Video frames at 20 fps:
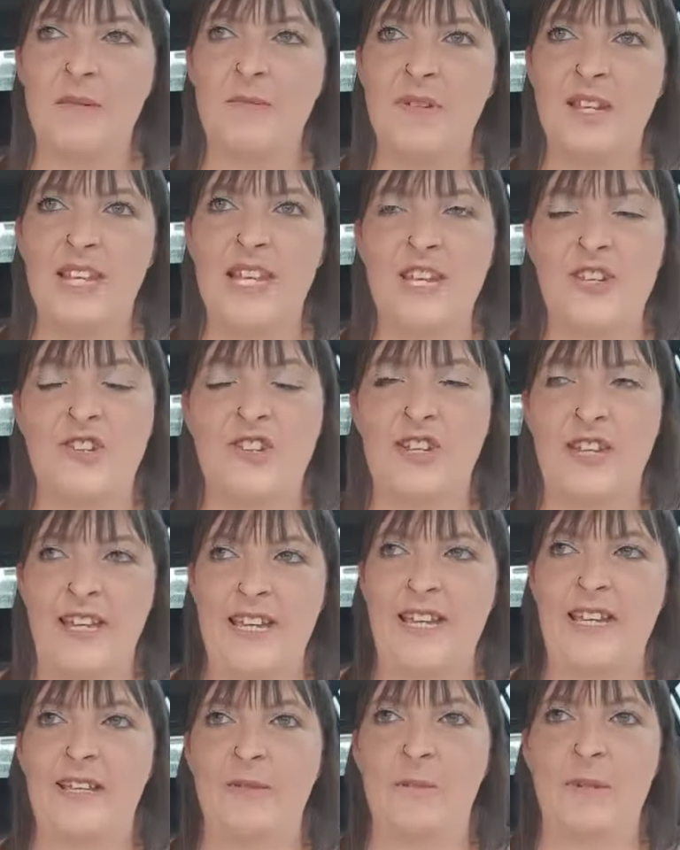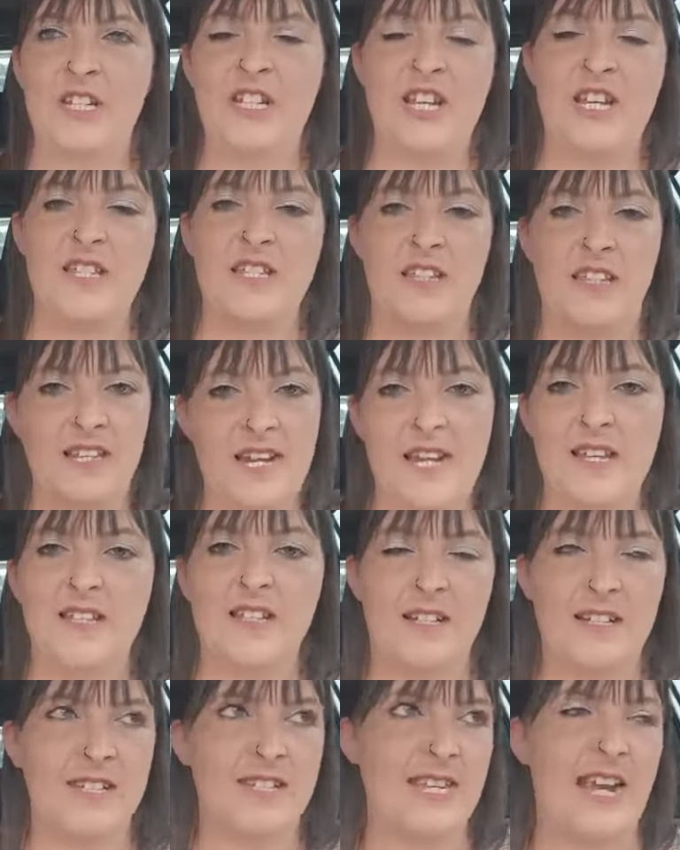I'm literally, my jeans are the next
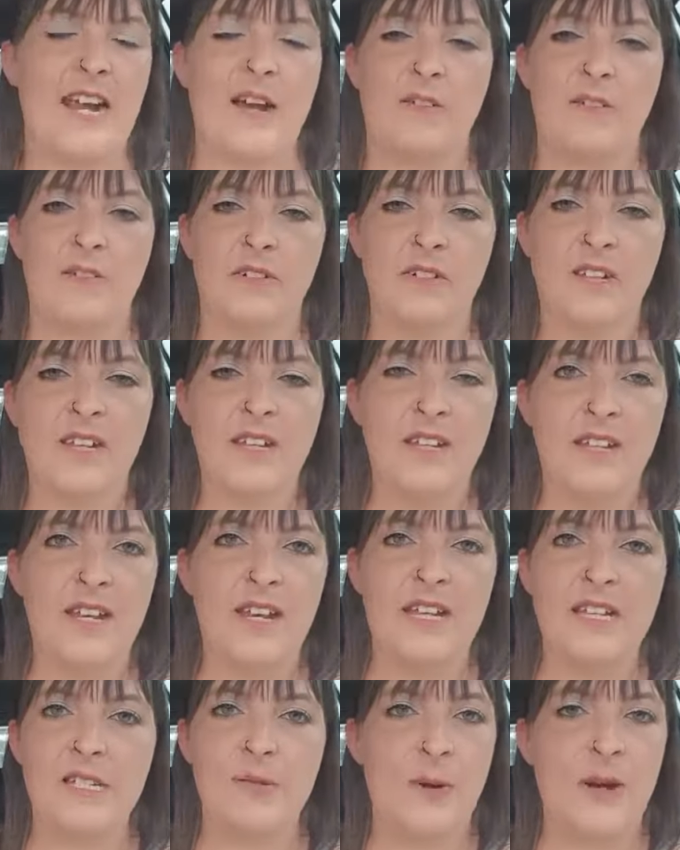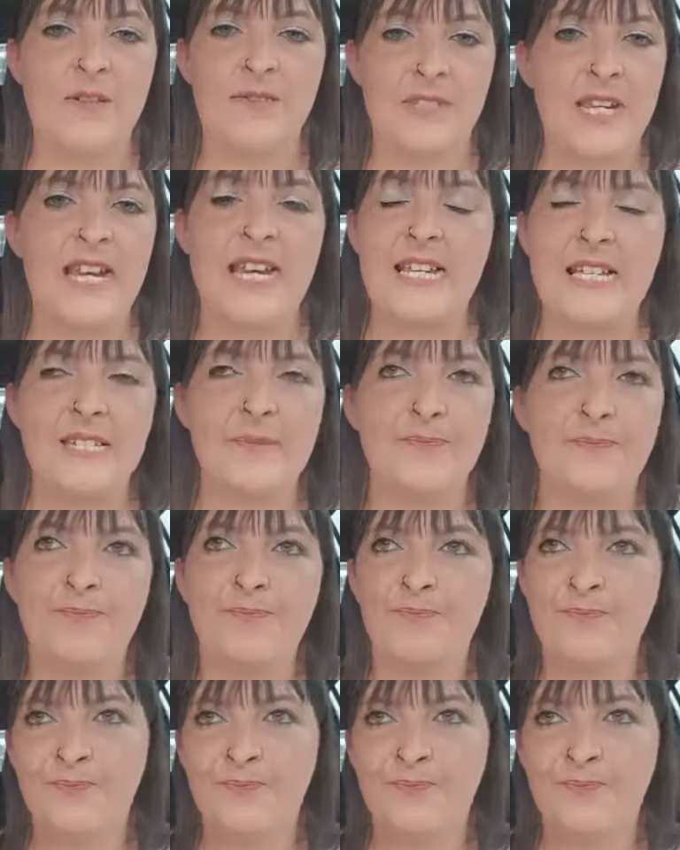size down in 12 days.